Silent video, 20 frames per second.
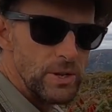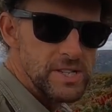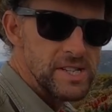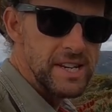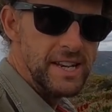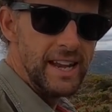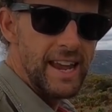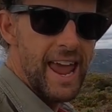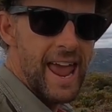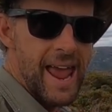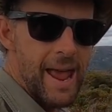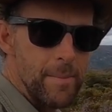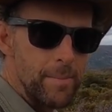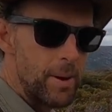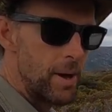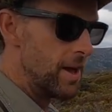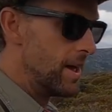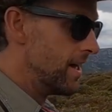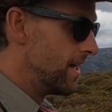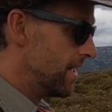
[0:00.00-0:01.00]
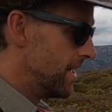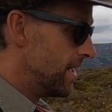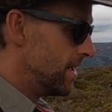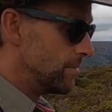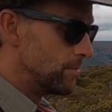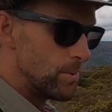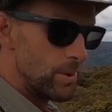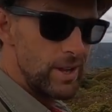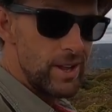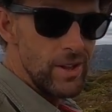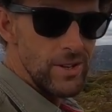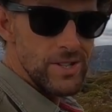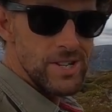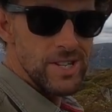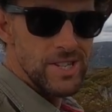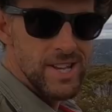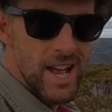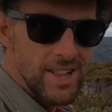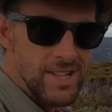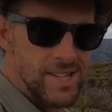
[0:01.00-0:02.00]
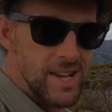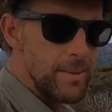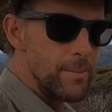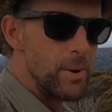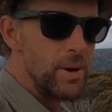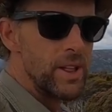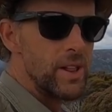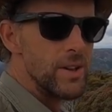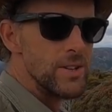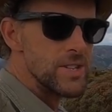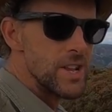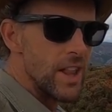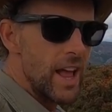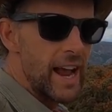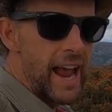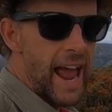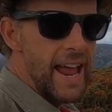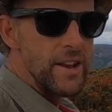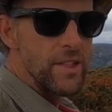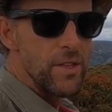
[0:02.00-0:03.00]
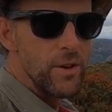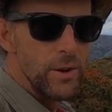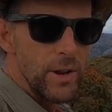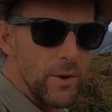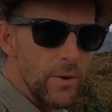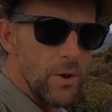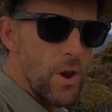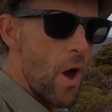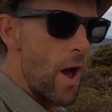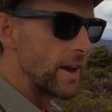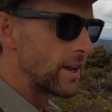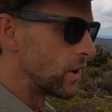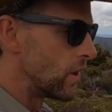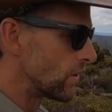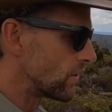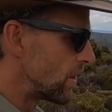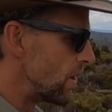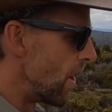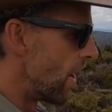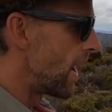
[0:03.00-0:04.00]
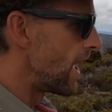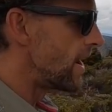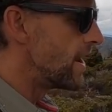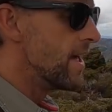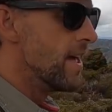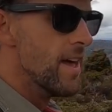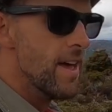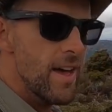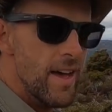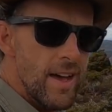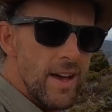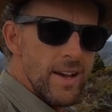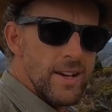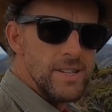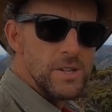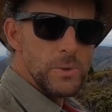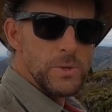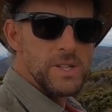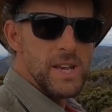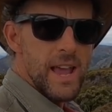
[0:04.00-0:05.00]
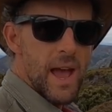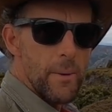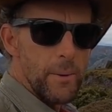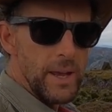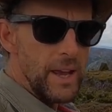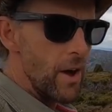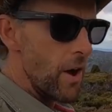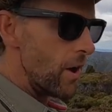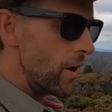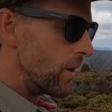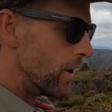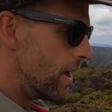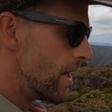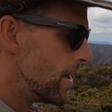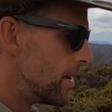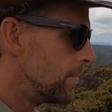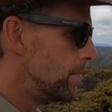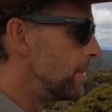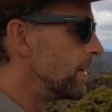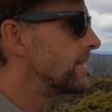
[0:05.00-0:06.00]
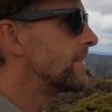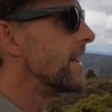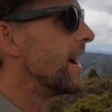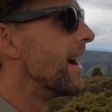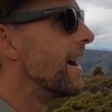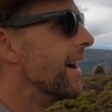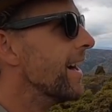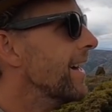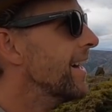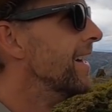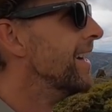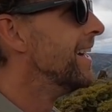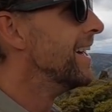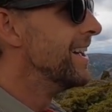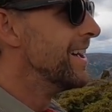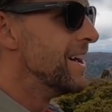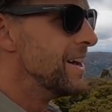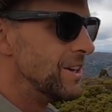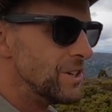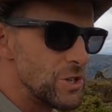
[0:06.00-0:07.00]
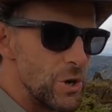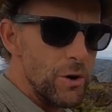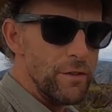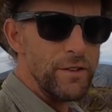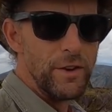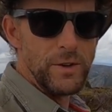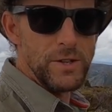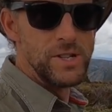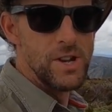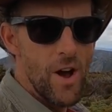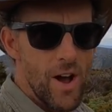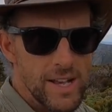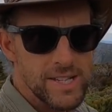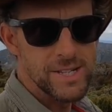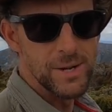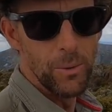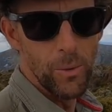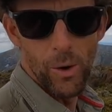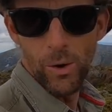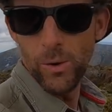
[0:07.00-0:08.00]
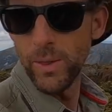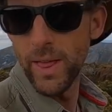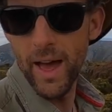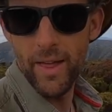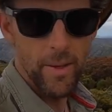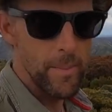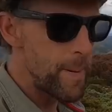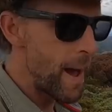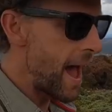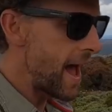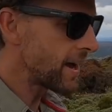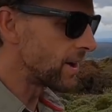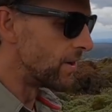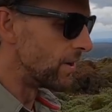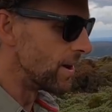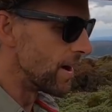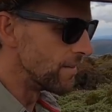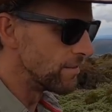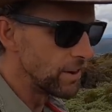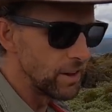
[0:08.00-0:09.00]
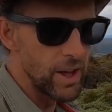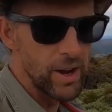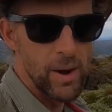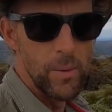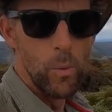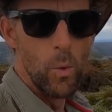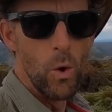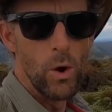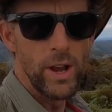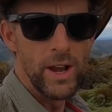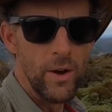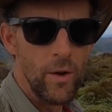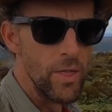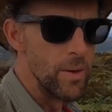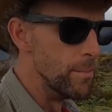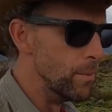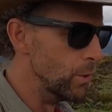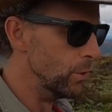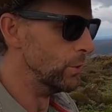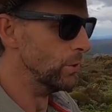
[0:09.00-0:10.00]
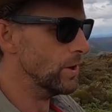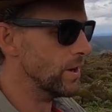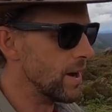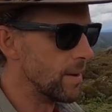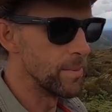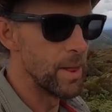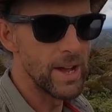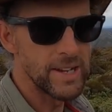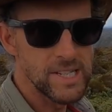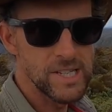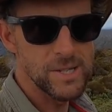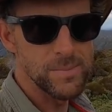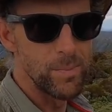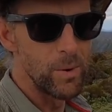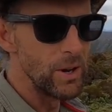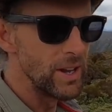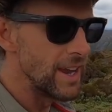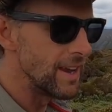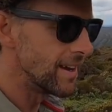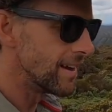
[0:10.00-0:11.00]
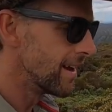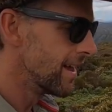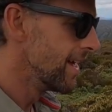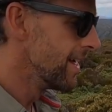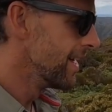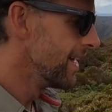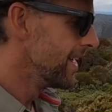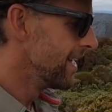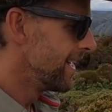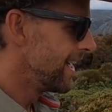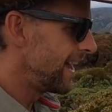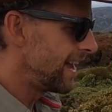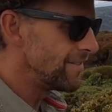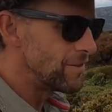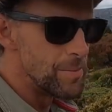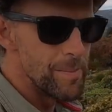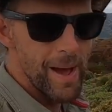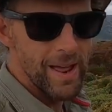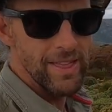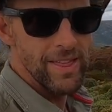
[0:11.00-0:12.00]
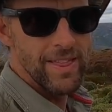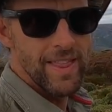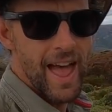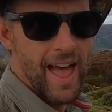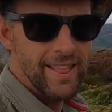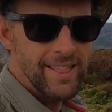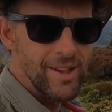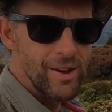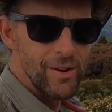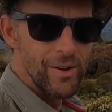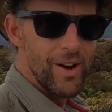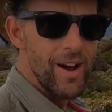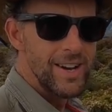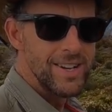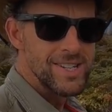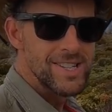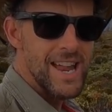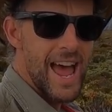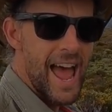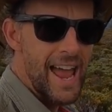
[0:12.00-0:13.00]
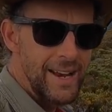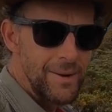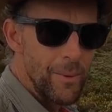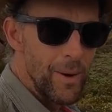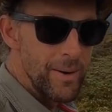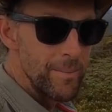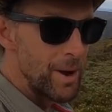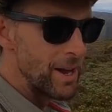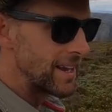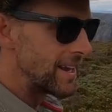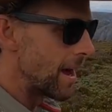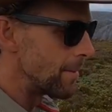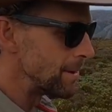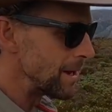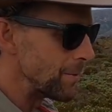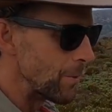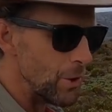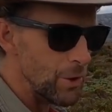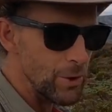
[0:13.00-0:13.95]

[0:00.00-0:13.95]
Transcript: put us in camp pretty close to sunset, pretty close to like 8:30 or 9 o'clock night. So we'll see how we go. But sure feels nice to walk without the pack on. I feel like I'm walking on the moon and I'm like springing. Even better than that though, I just ate one of my gummy